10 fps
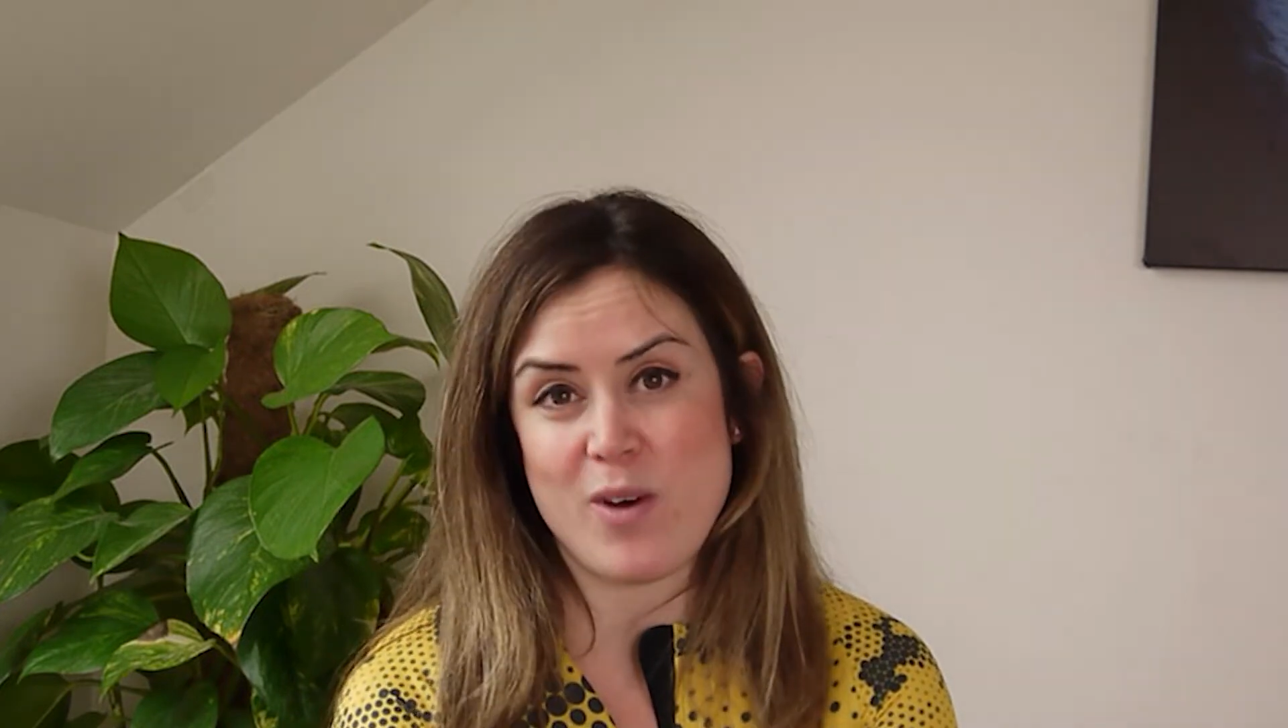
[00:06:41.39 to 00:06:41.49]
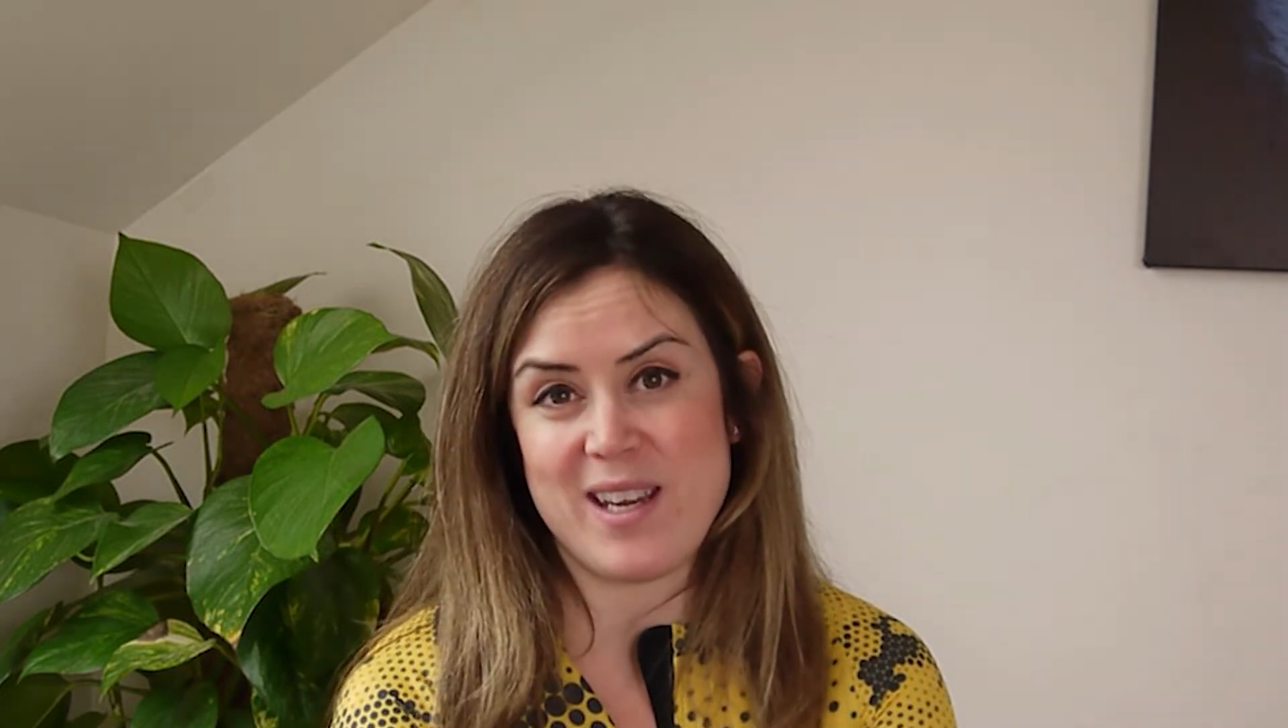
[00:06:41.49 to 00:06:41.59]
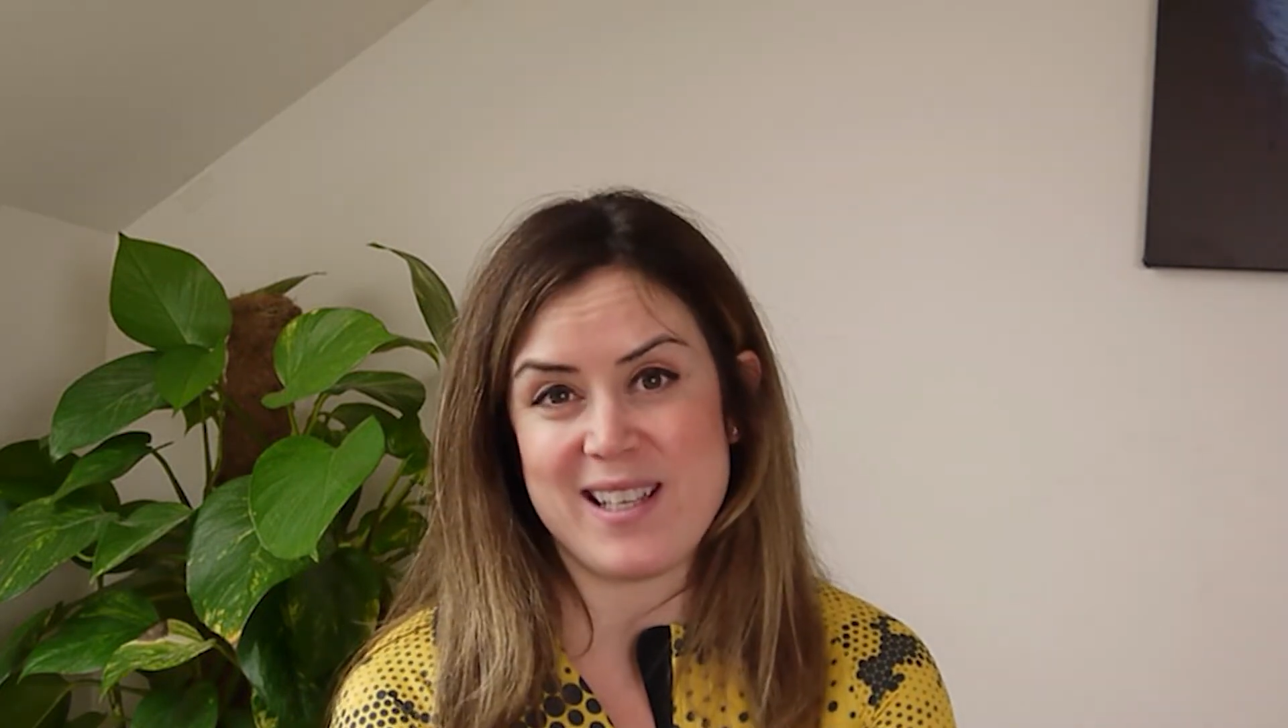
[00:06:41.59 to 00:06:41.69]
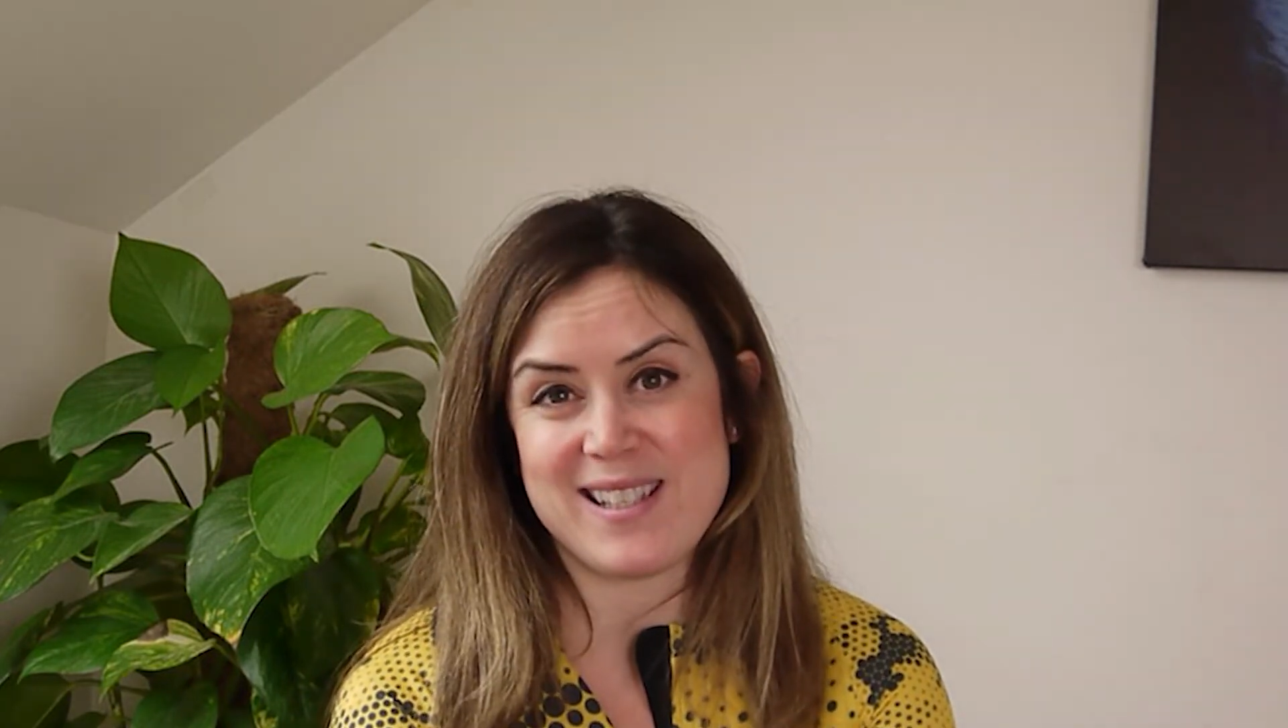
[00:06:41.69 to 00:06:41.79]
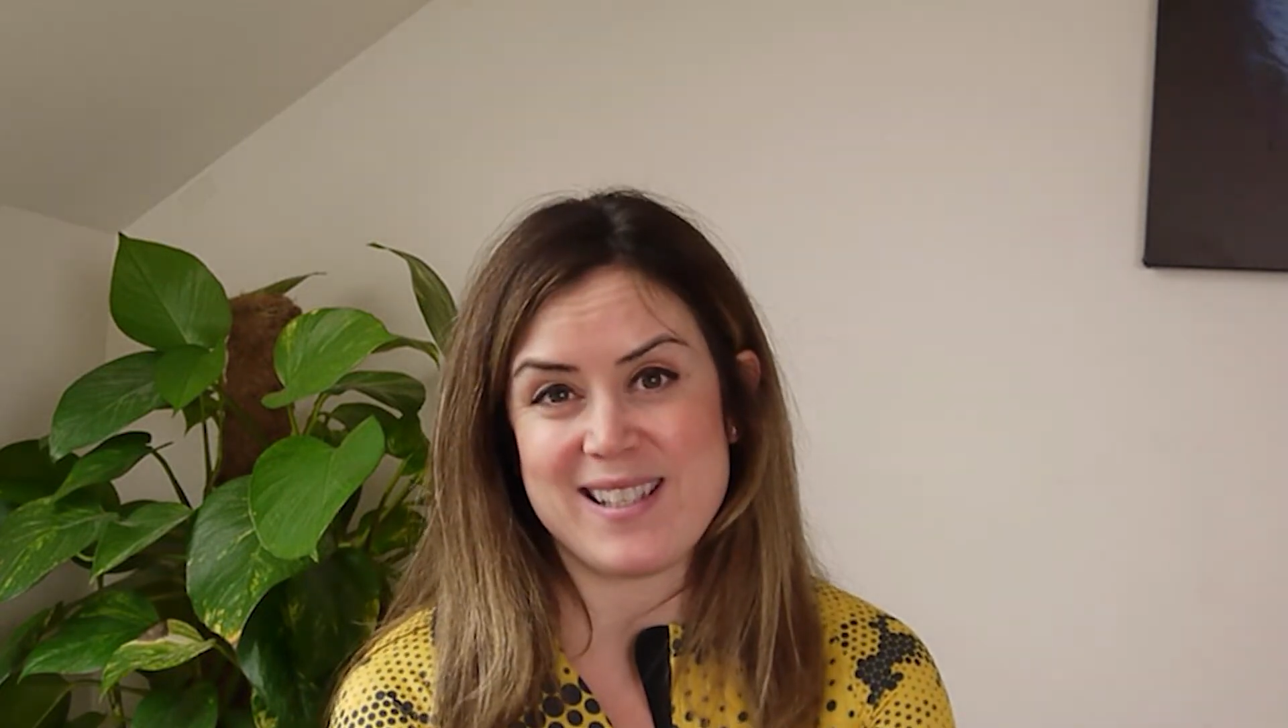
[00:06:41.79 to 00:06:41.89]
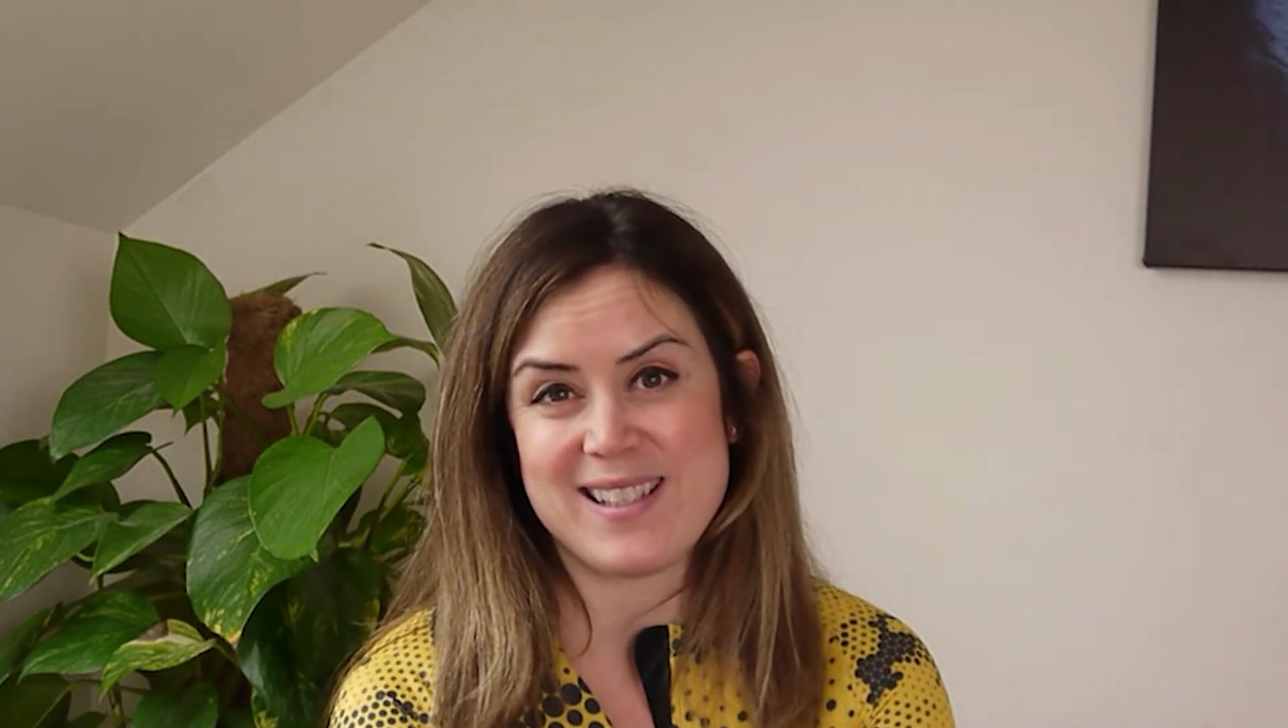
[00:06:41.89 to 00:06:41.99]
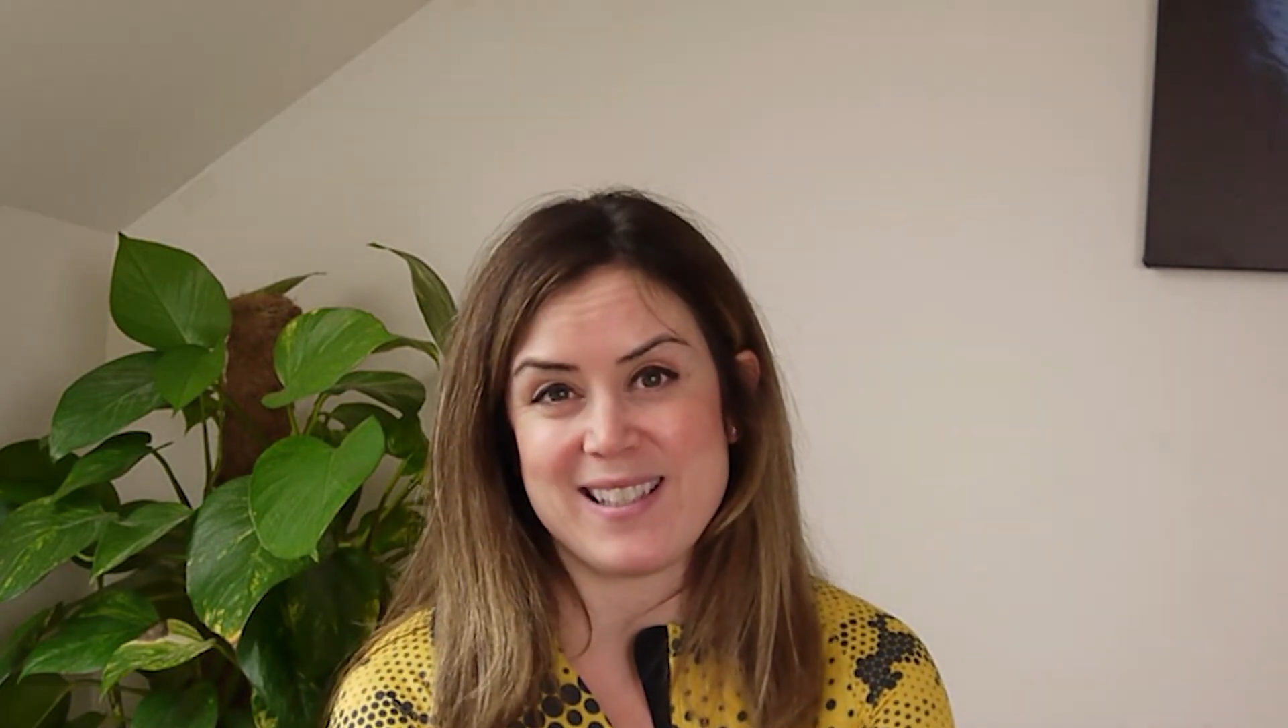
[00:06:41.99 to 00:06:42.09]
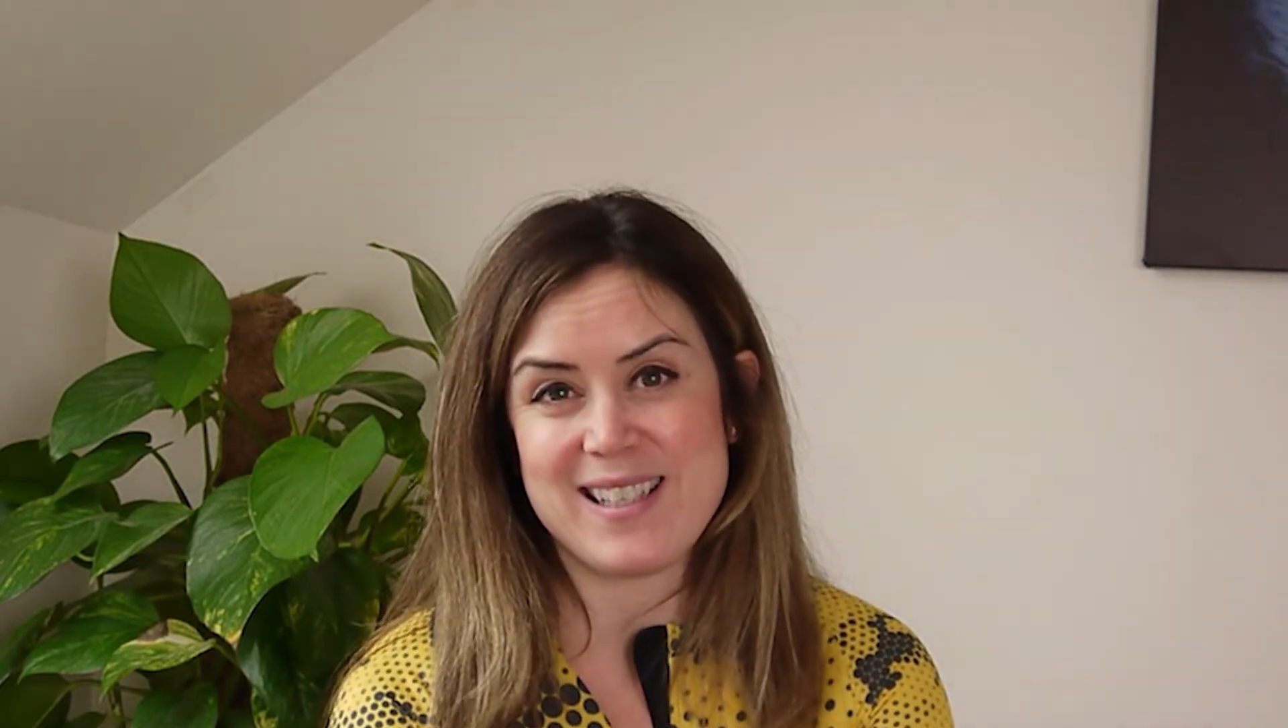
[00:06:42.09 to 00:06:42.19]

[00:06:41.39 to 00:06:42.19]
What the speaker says: brakes.